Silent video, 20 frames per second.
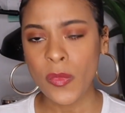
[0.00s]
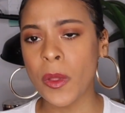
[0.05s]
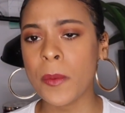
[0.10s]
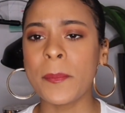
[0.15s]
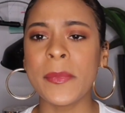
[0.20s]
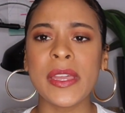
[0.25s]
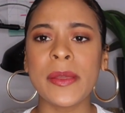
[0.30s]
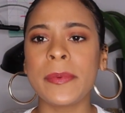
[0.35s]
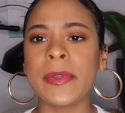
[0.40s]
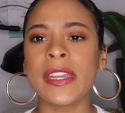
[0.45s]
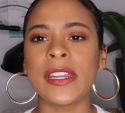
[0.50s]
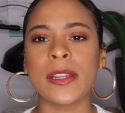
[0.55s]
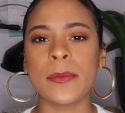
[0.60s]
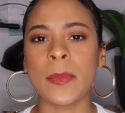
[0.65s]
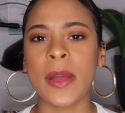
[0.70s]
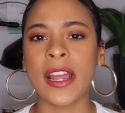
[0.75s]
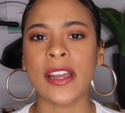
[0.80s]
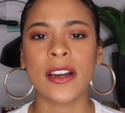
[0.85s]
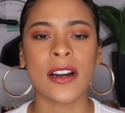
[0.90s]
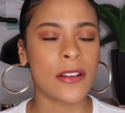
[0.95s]
me being
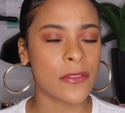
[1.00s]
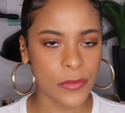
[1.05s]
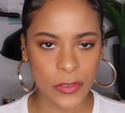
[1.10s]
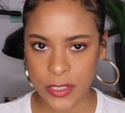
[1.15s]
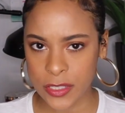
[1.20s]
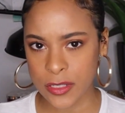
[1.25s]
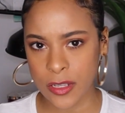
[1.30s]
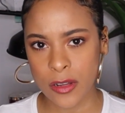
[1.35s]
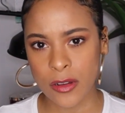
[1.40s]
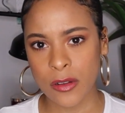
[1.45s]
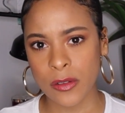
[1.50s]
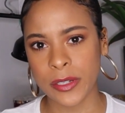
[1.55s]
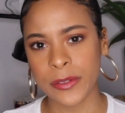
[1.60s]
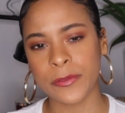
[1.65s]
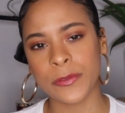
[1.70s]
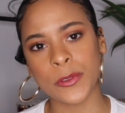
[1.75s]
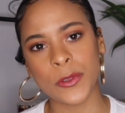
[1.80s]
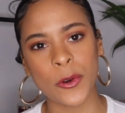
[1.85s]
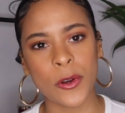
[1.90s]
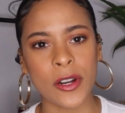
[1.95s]
in my comfort zone
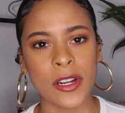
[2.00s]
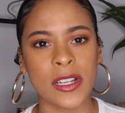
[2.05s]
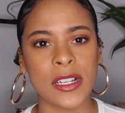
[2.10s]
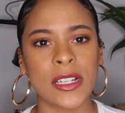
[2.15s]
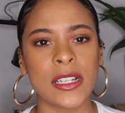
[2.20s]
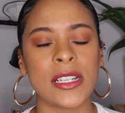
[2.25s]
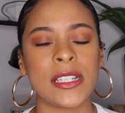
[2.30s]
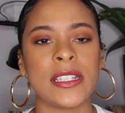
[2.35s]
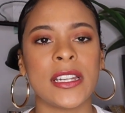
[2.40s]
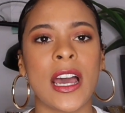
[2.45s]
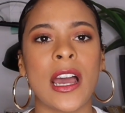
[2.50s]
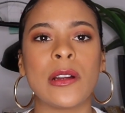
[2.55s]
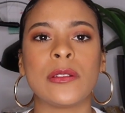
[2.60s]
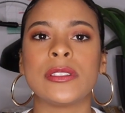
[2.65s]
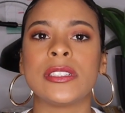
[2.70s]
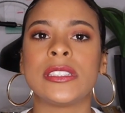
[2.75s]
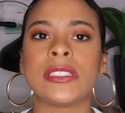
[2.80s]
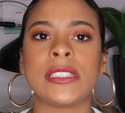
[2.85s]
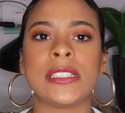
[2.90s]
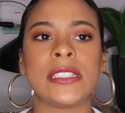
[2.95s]
in Florida and not
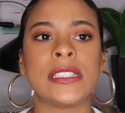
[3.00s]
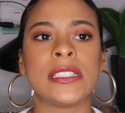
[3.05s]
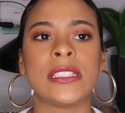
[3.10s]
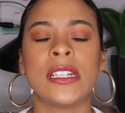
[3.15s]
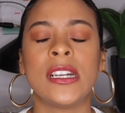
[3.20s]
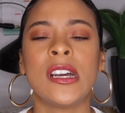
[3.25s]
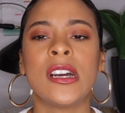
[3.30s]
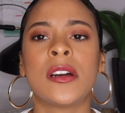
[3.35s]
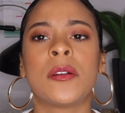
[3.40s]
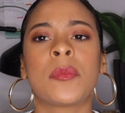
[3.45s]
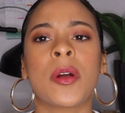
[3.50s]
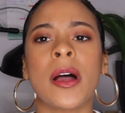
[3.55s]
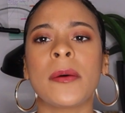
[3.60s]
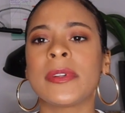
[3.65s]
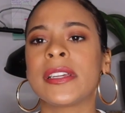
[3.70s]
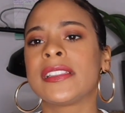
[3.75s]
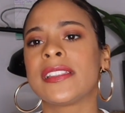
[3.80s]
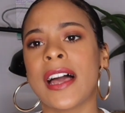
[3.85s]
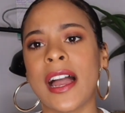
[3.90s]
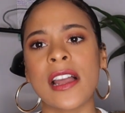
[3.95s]
really,
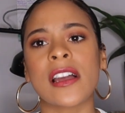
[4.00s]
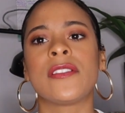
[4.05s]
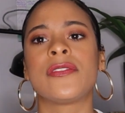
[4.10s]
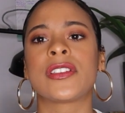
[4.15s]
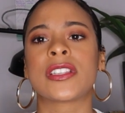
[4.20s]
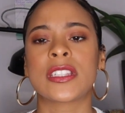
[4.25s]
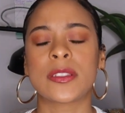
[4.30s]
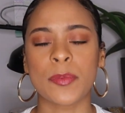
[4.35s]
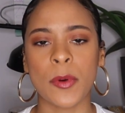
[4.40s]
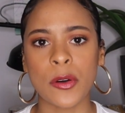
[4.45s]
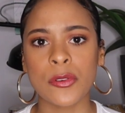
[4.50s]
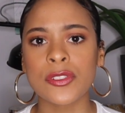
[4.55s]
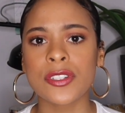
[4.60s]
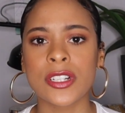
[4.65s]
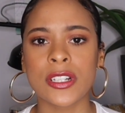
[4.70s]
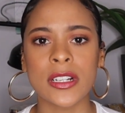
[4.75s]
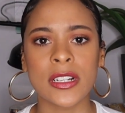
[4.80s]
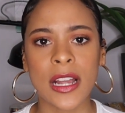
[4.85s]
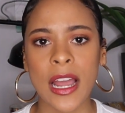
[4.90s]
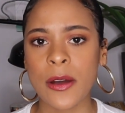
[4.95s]
probably lack of
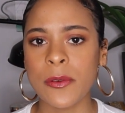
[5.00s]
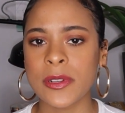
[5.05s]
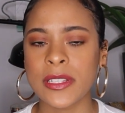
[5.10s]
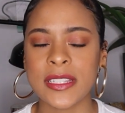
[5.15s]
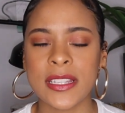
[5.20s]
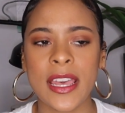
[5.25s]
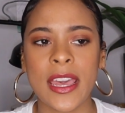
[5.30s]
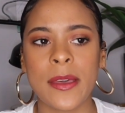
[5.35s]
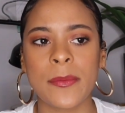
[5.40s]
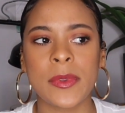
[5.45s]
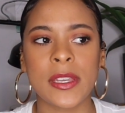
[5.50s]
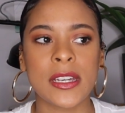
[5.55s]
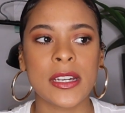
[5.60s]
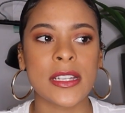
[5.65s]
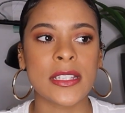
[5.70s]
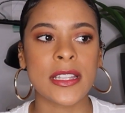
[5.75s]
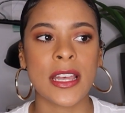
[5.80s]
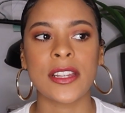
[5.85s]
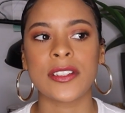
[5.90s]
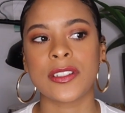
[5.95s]
exposure, I would say,
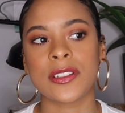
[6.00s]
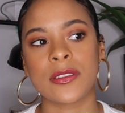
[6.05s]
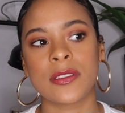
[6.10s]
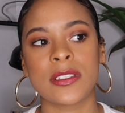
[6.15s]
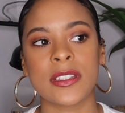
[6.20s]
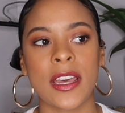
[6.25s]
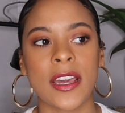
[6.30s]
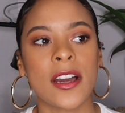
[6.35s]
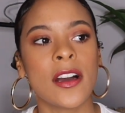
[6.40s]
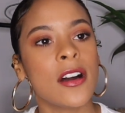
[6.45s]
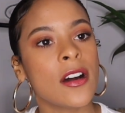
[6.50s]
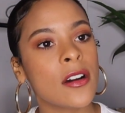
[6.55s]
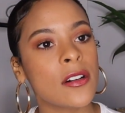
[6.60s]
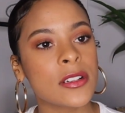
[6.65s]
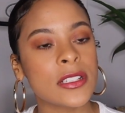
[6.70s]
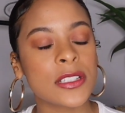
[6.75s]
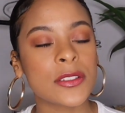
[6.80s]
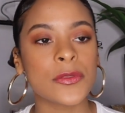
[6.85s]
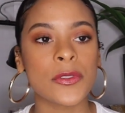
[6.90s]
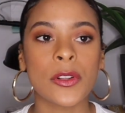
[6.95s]
because I just was like,
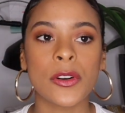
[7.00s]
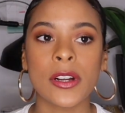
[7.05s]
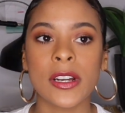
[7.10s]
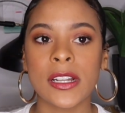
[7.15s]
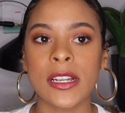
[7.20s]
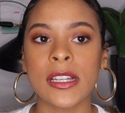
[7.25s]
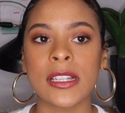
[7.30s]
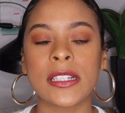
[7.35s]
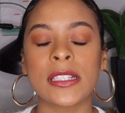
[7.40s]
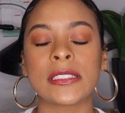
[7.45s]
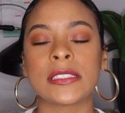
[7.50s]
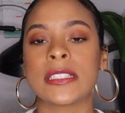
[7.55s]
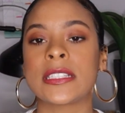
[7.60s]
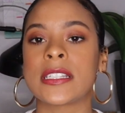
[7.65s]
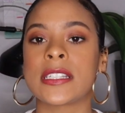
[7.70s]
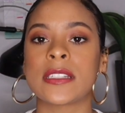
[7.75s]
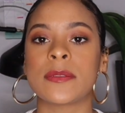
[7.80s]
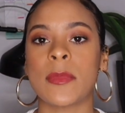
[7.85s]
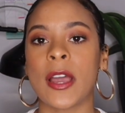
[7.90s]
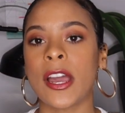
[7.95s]
oh, it's Florida,
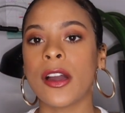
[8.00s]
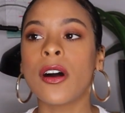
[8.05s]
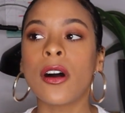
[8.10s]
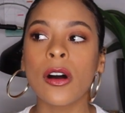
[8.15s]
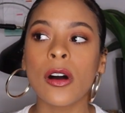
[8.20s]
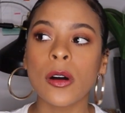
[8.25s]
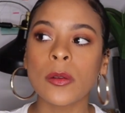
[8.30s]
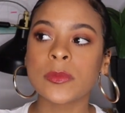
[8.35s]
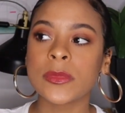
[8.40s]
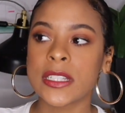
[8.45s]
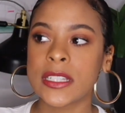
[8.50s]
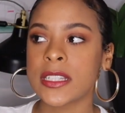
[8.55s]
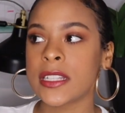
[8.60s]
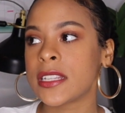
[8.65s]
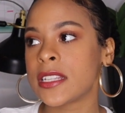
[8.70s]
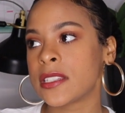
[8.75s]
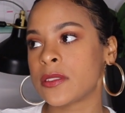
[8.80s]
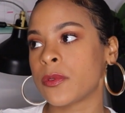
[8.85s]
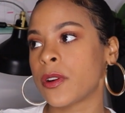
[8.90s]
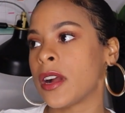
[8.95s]
this is my home, this
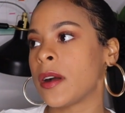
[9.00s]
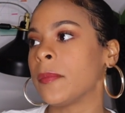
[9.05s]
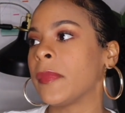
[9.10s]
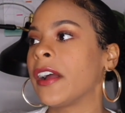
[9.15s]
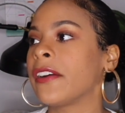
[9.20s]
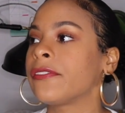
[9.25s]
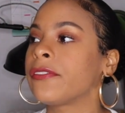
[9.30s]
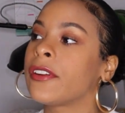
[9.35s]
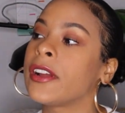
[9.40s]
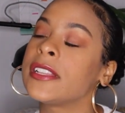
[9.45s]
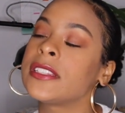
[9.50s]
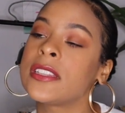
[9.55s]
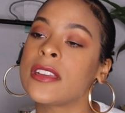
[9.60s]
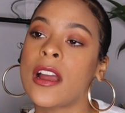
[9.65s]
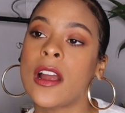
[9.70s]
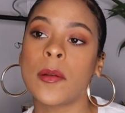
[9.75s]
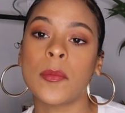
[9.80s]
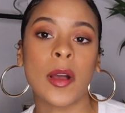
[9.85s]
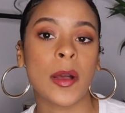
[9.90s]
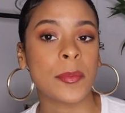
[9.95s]
is where all my friends
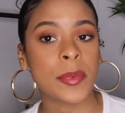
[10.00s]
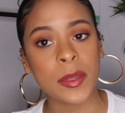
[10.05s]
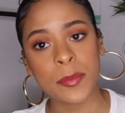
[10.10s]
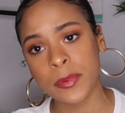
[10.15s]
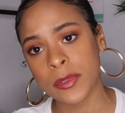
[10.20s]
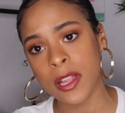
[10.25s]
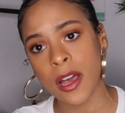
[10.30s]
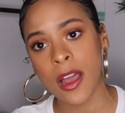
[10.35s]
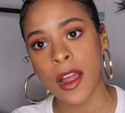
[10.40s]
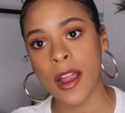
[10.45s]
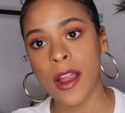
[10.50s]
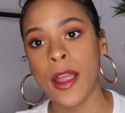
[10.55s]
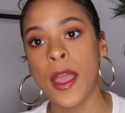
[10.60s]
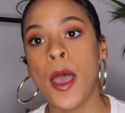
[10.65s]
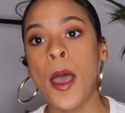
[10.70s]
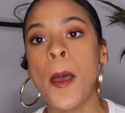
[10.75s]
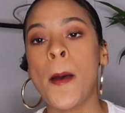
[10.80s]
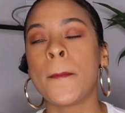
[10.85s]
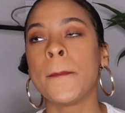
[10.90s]
are, my people are.